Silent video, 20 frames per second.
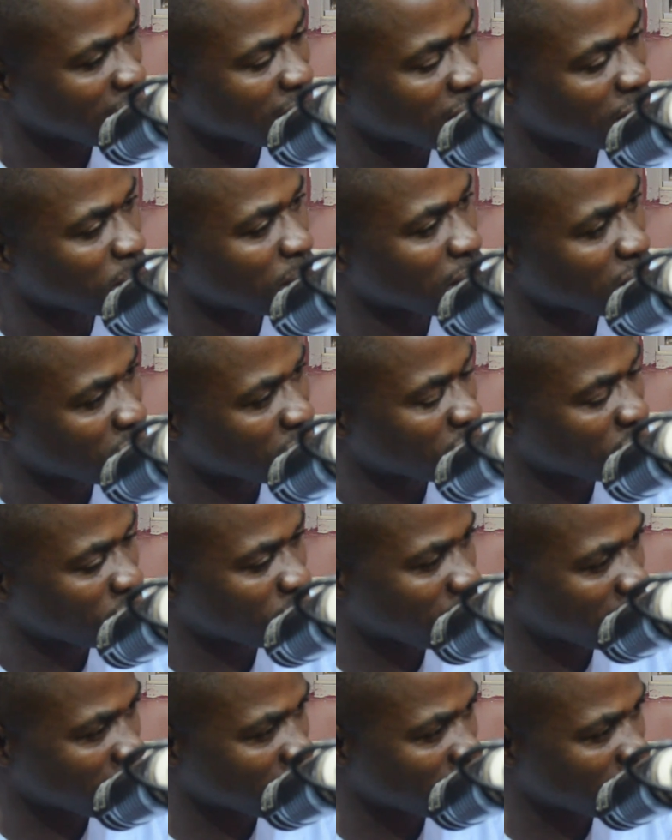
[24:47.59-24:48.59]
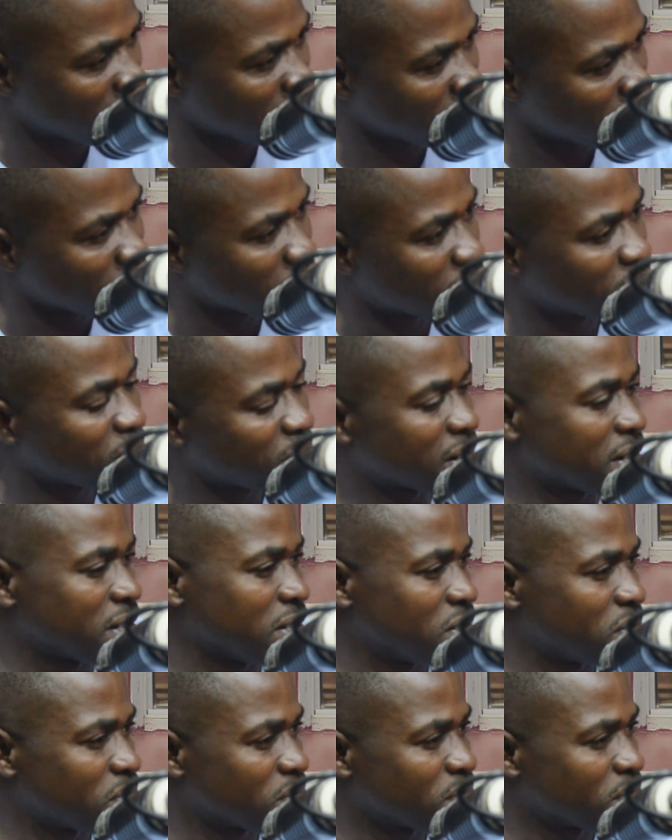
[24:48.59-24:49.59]
and the person you got
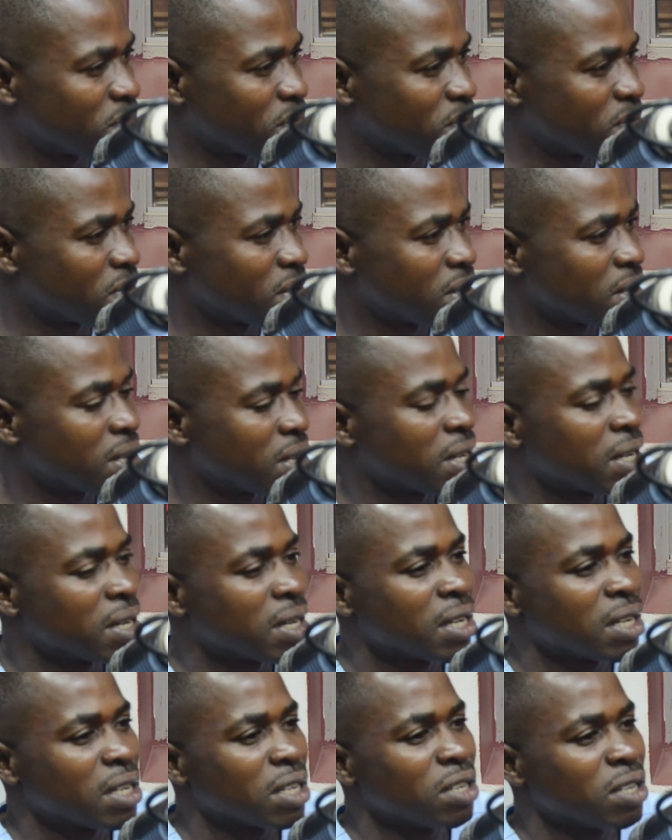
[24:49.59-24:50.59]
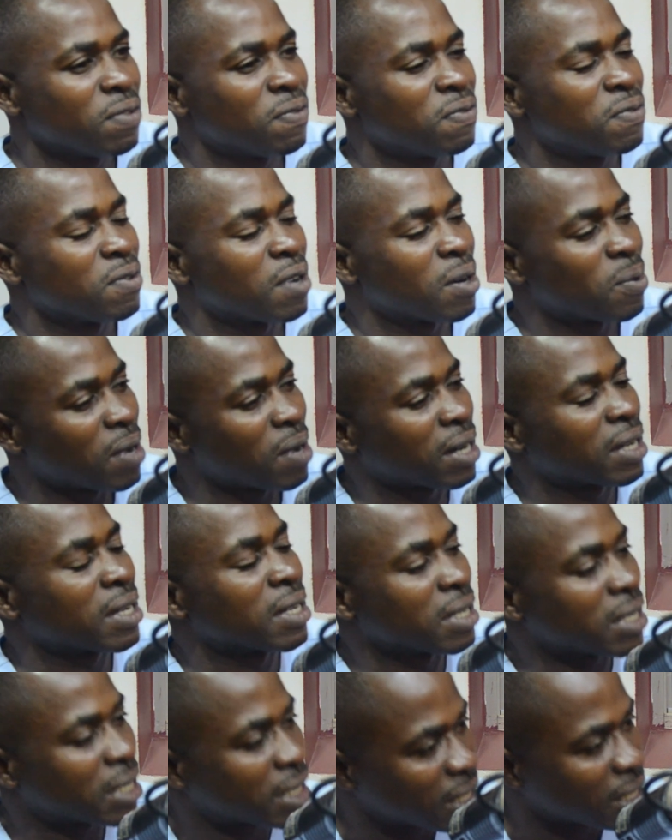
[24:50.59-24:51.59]
married to. If you are
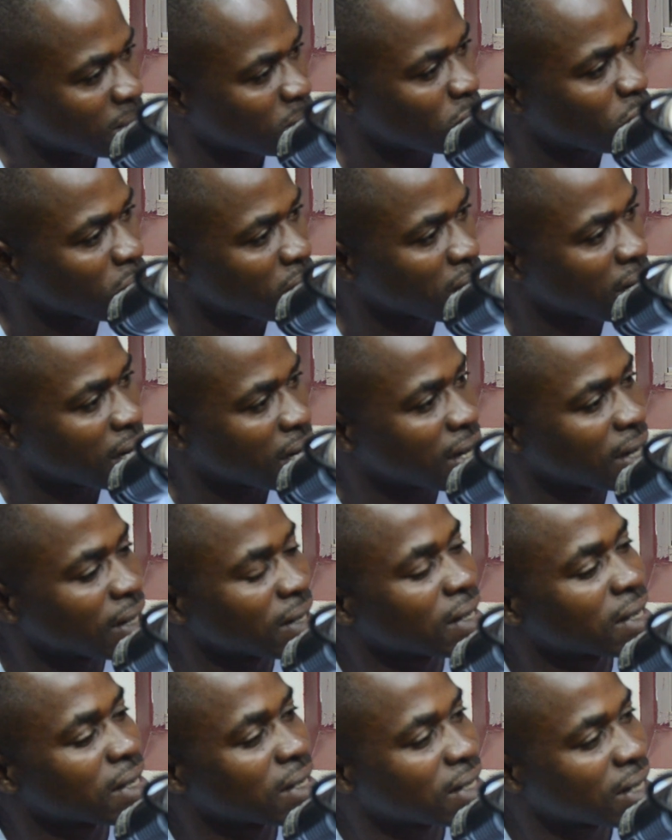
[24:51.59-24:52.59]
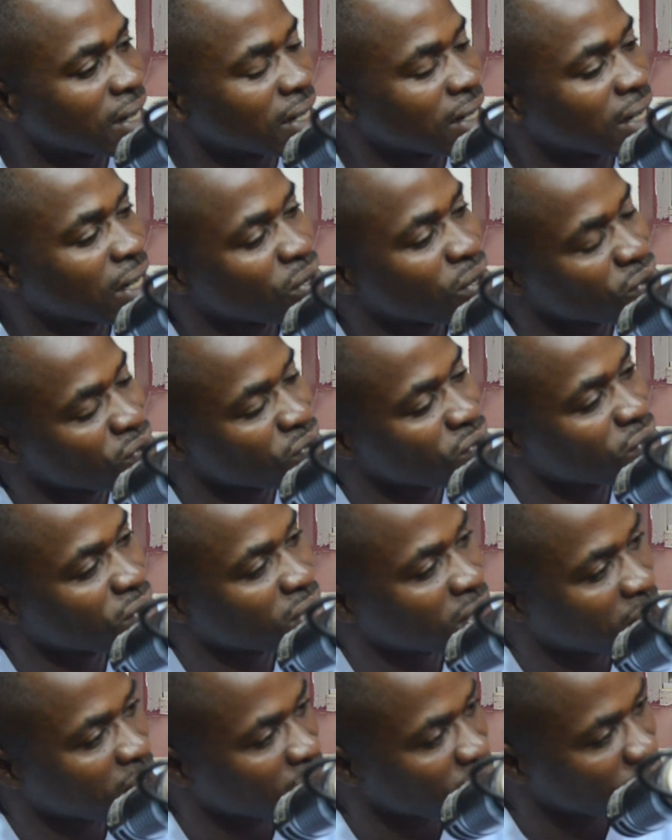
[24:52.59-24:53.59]
working somewhere, understand how you got
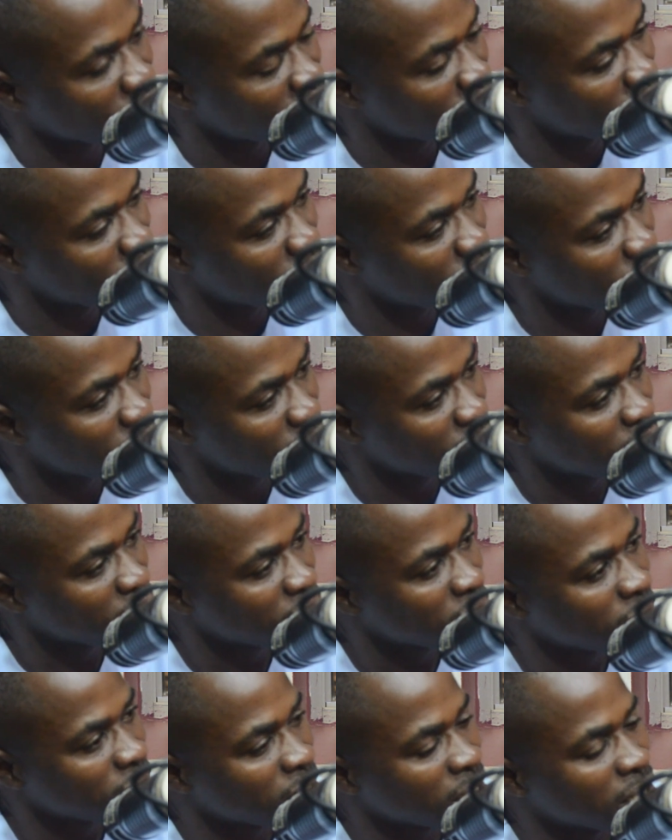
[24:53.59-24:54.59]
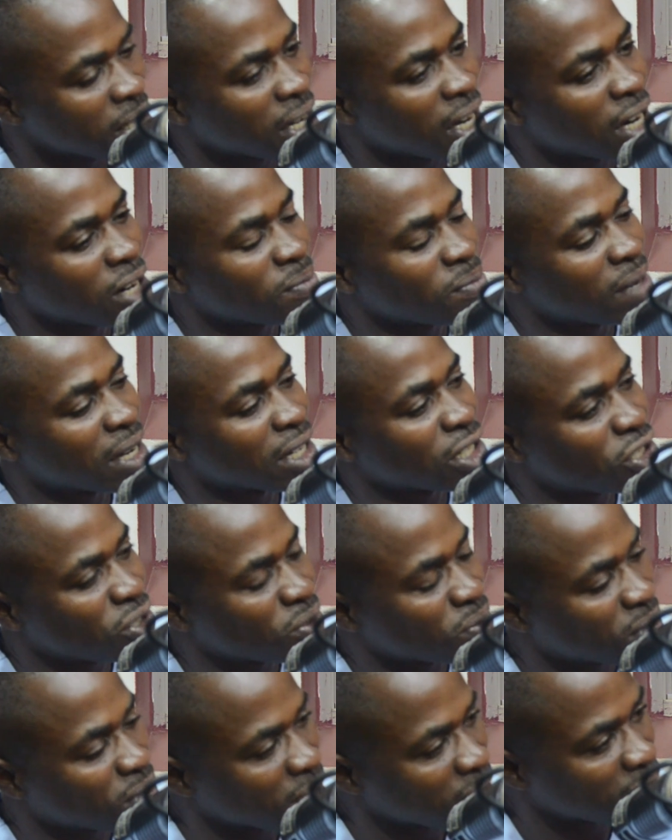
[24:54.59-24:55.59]
the job. how much
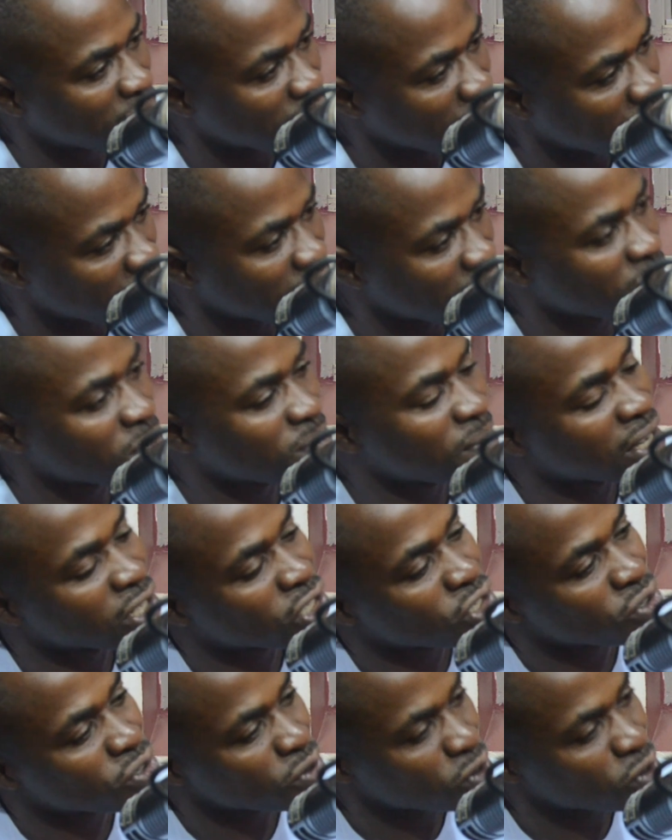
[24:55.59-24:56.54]
you get and how much you